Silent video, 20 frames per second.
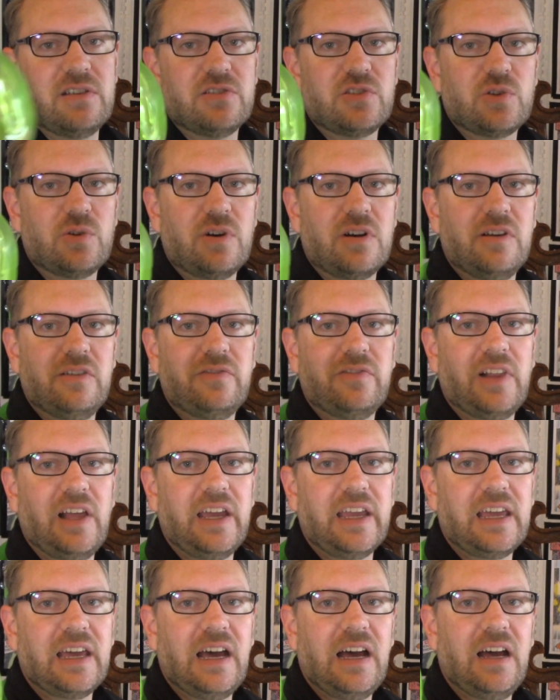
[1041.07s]
sort of
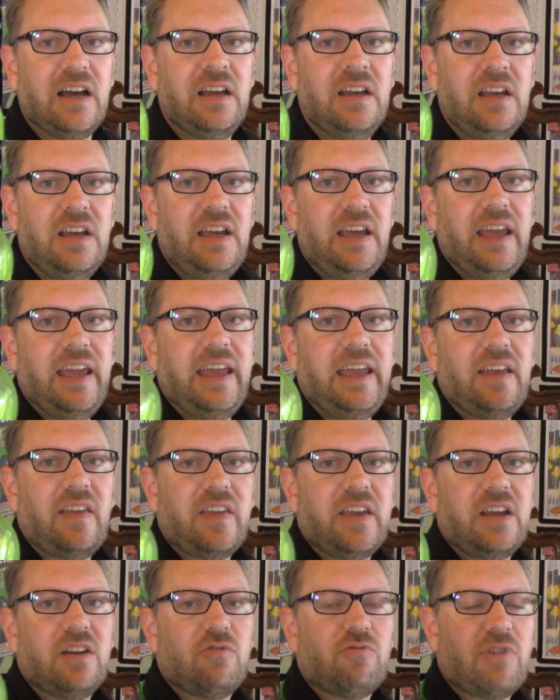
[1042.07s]
like uh,
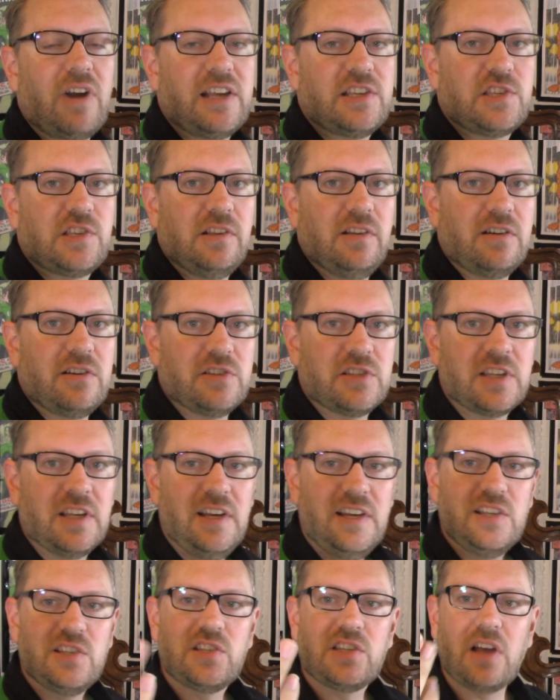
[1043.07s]
alien wrestlers.
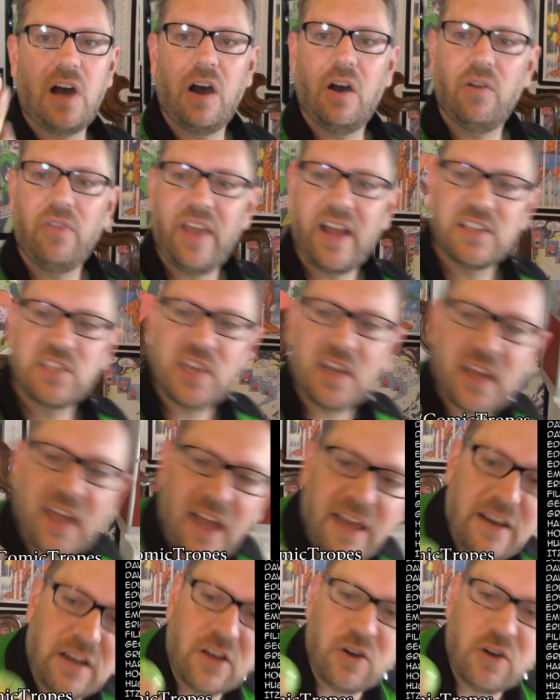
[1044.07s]
So that's a kind of